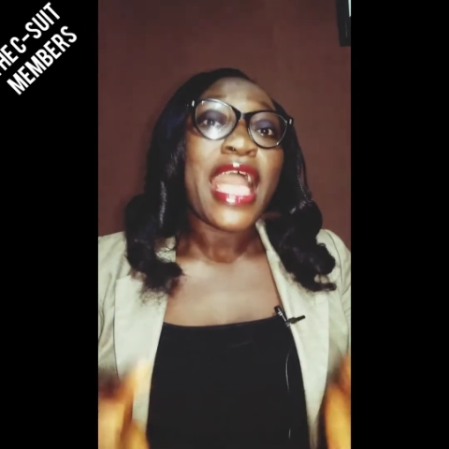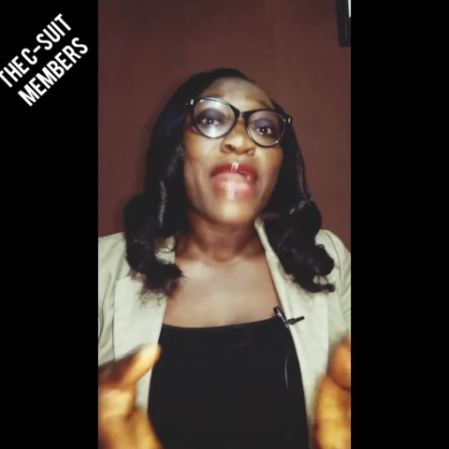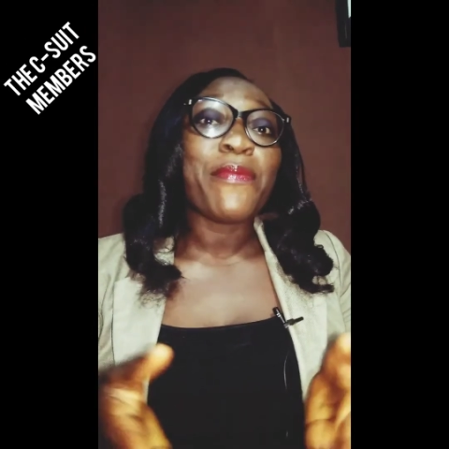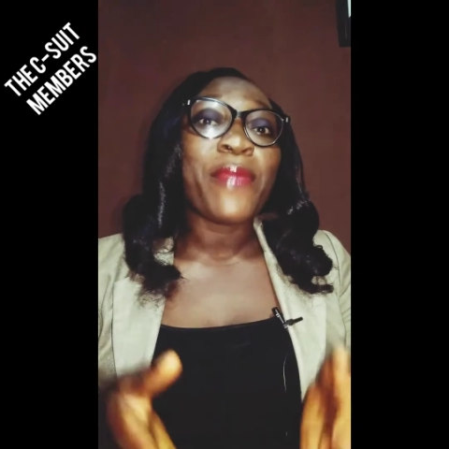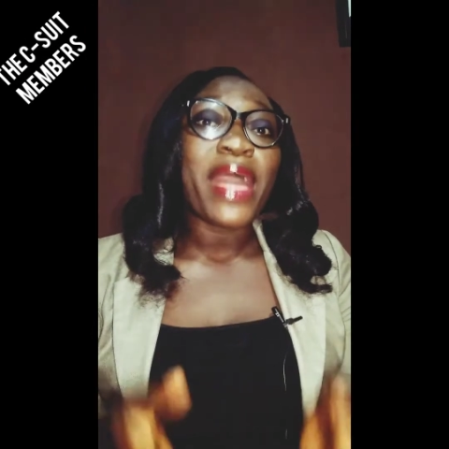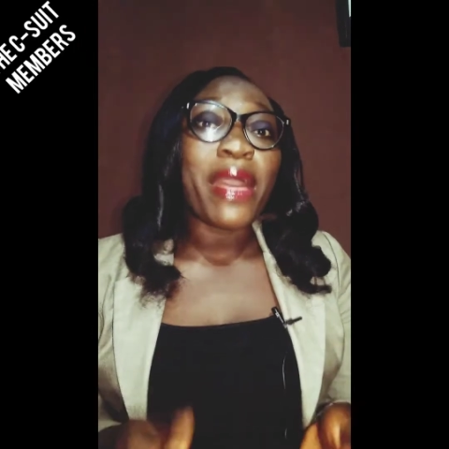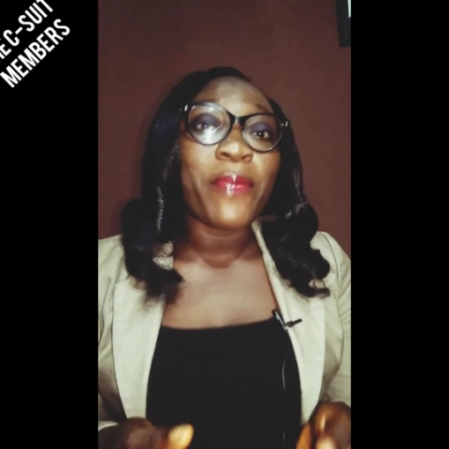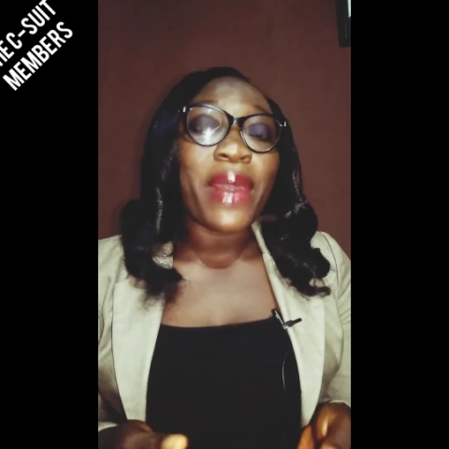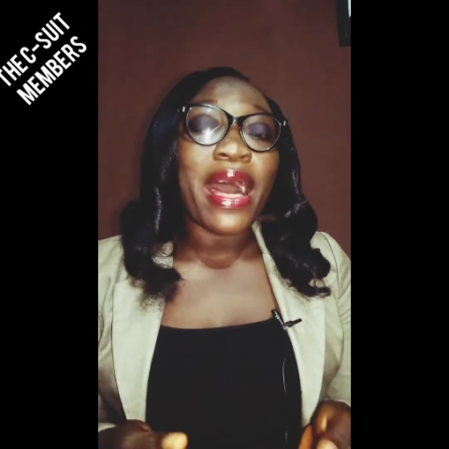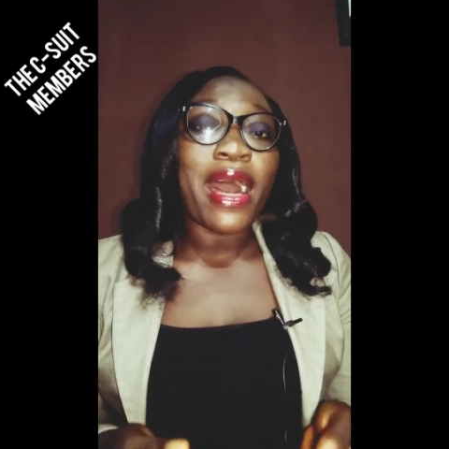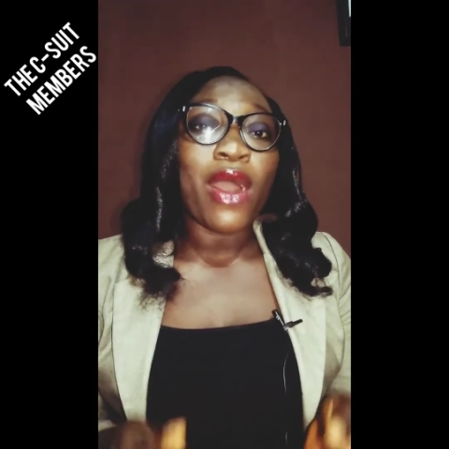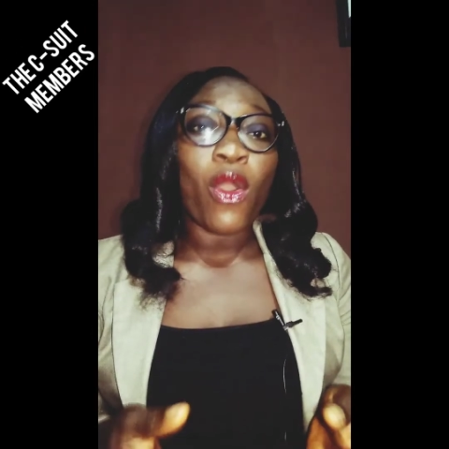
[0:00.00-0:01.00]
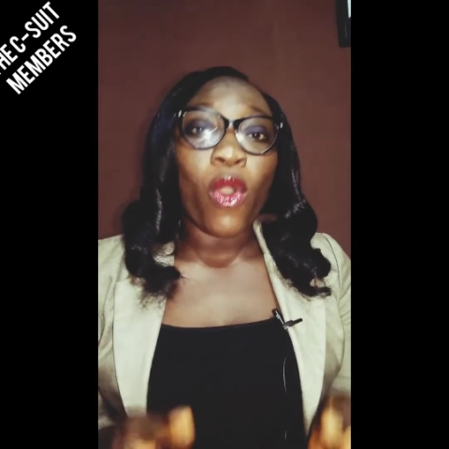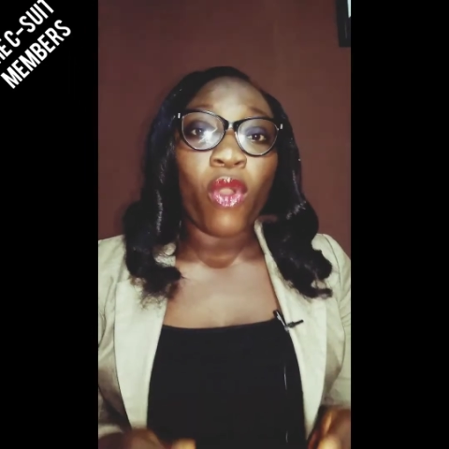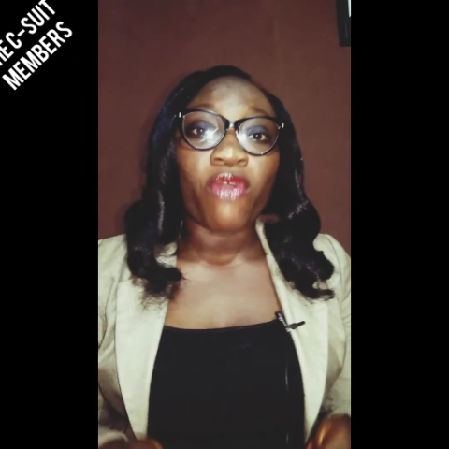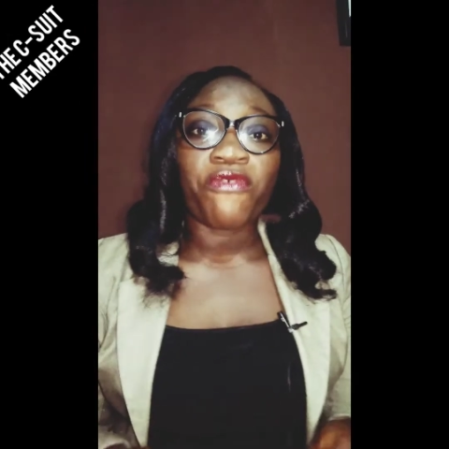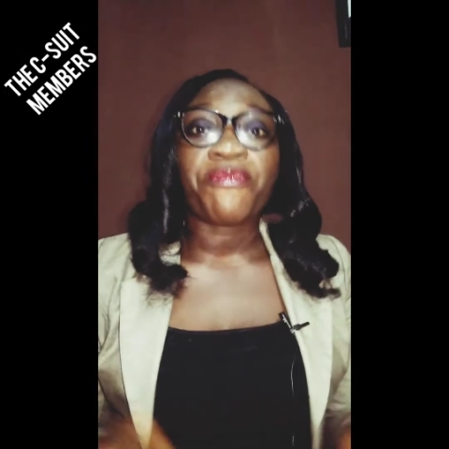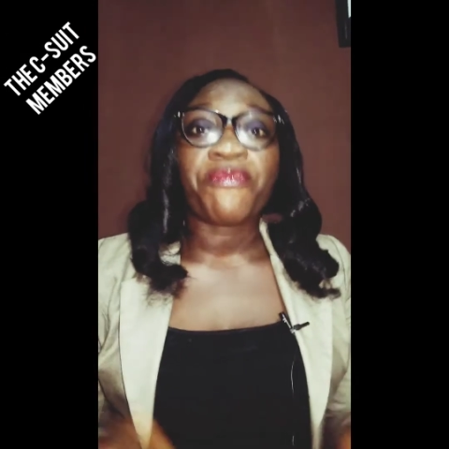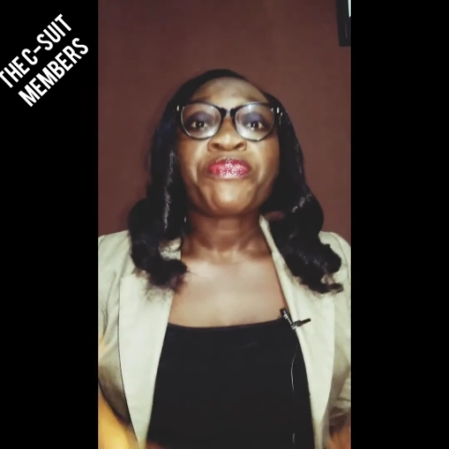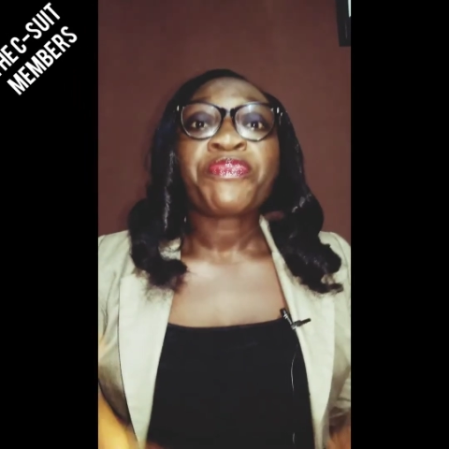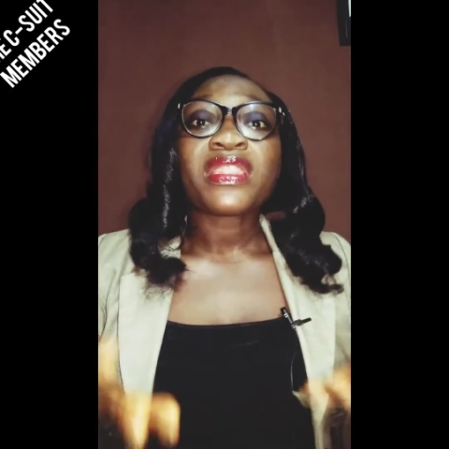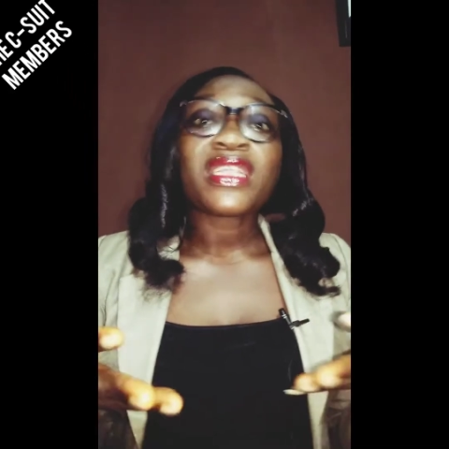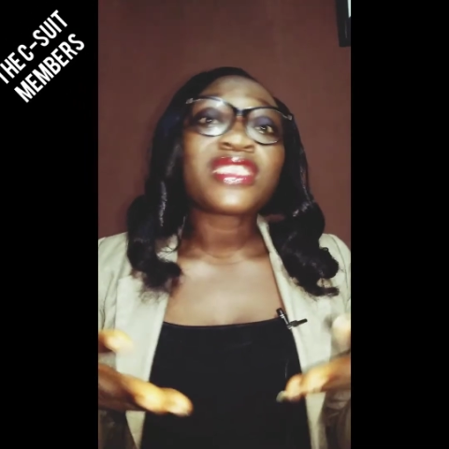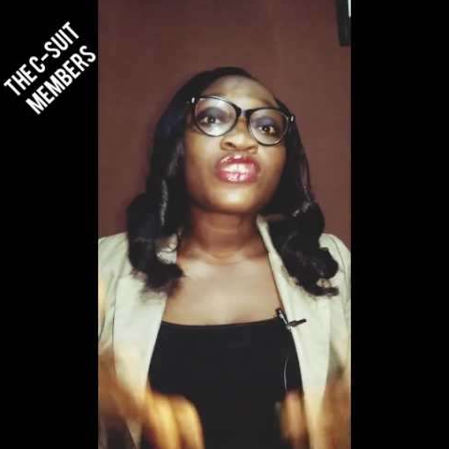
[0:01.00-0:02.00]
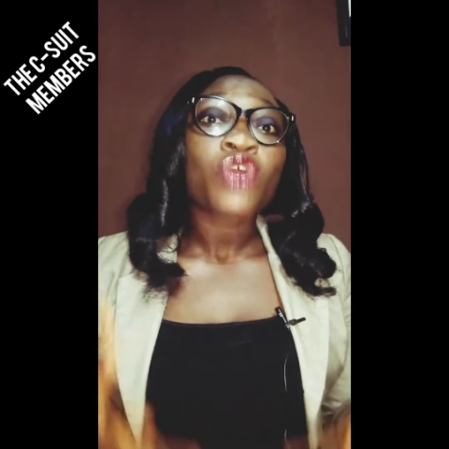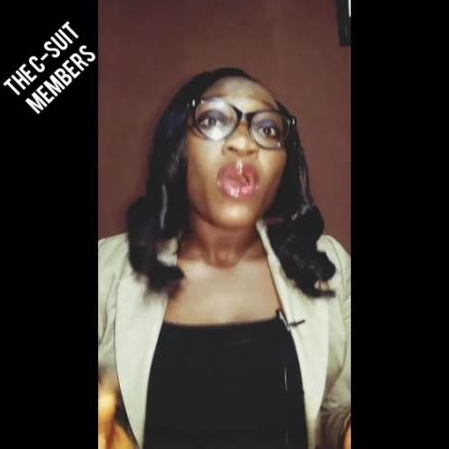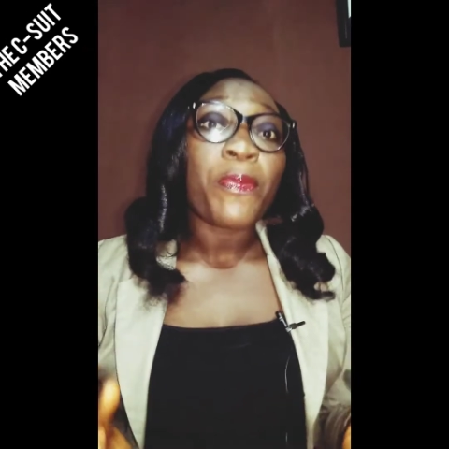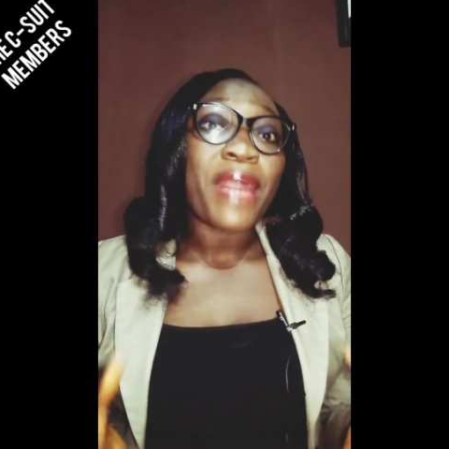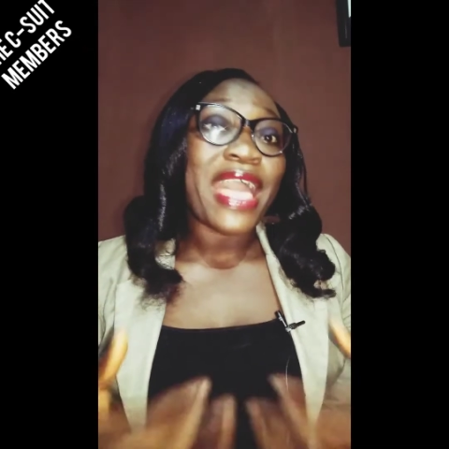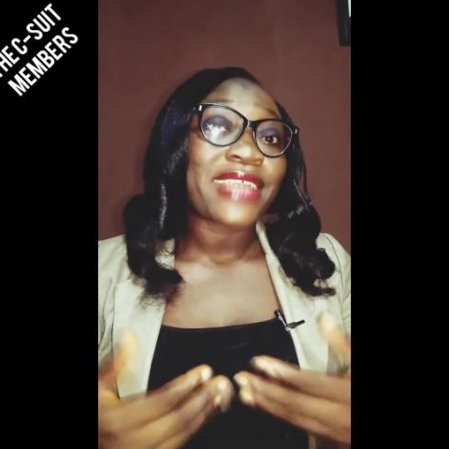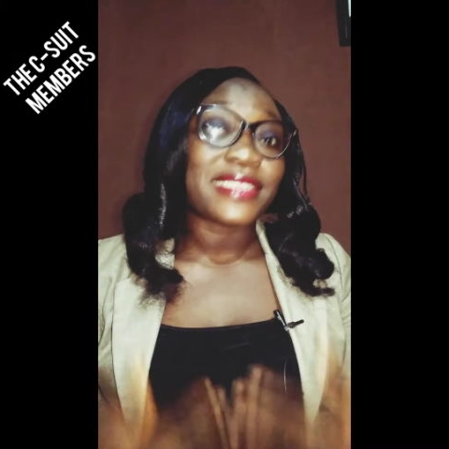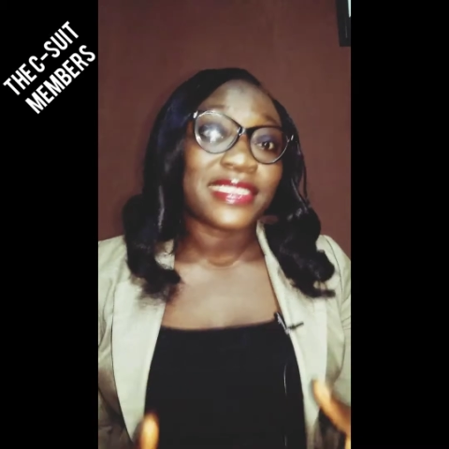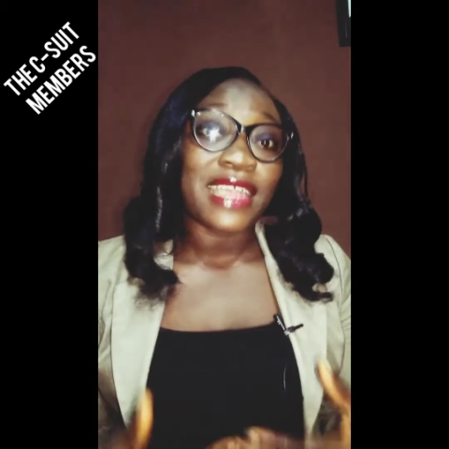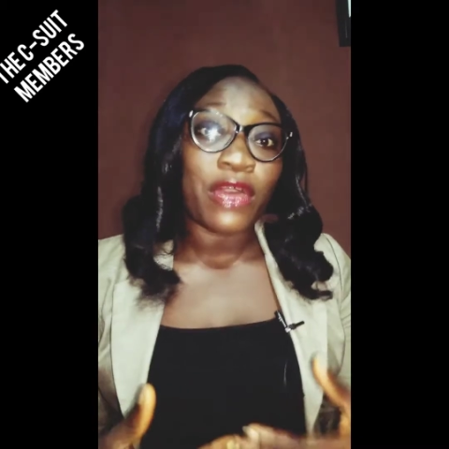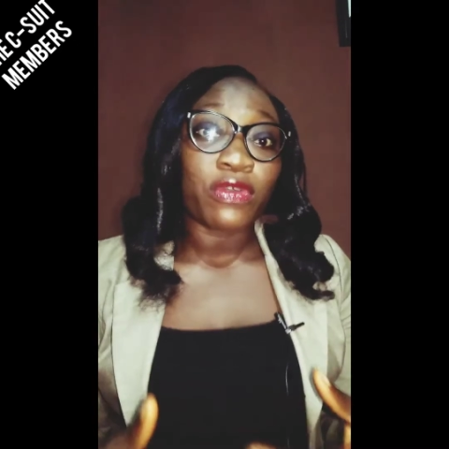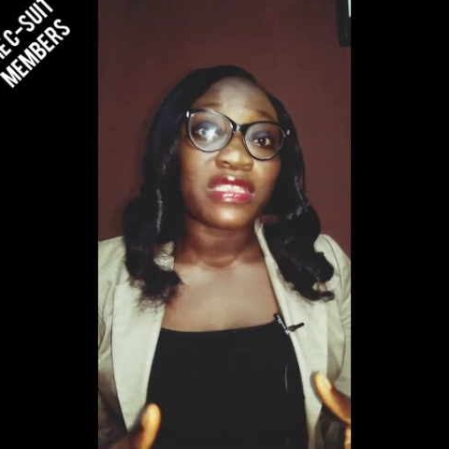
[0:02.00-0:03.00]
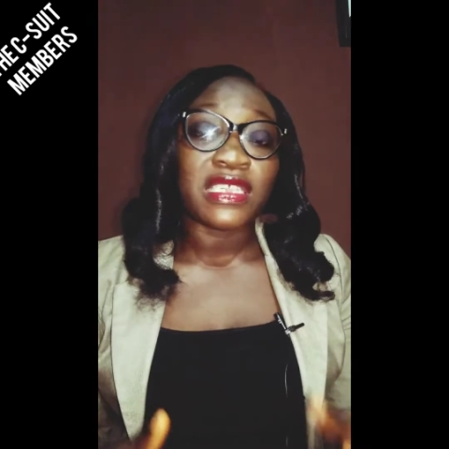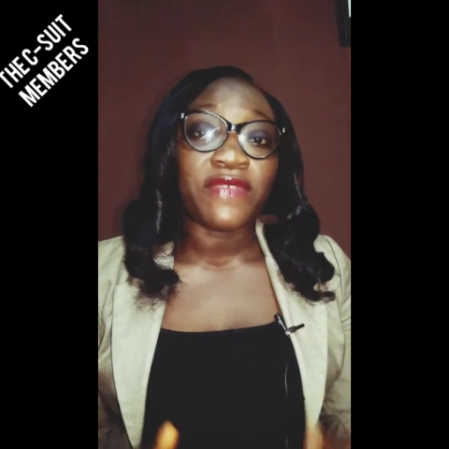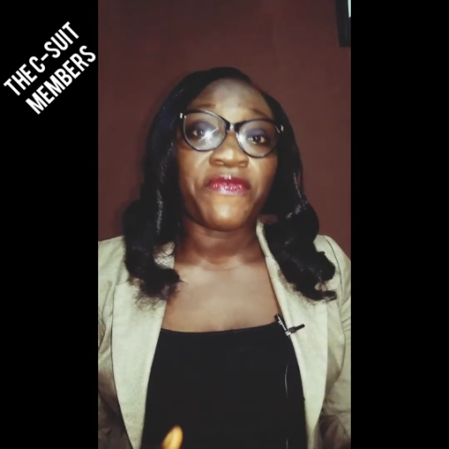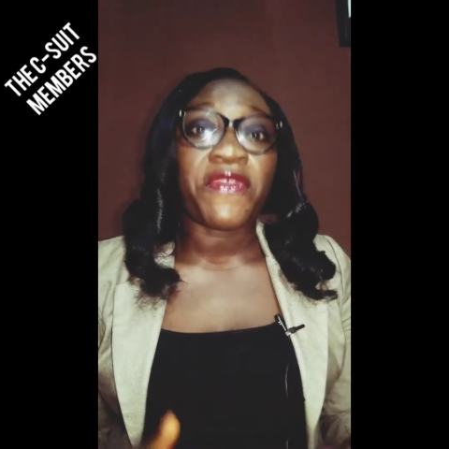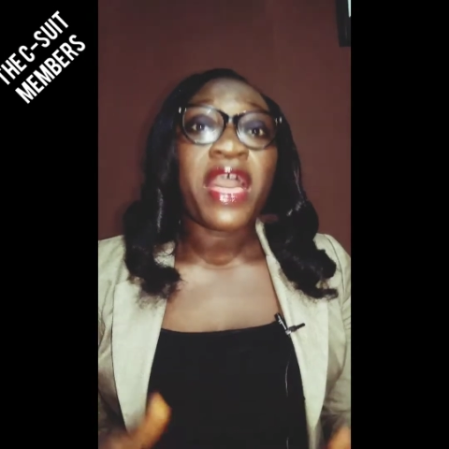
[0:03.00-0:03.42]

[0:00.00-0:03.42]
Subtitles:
a member of the top executive,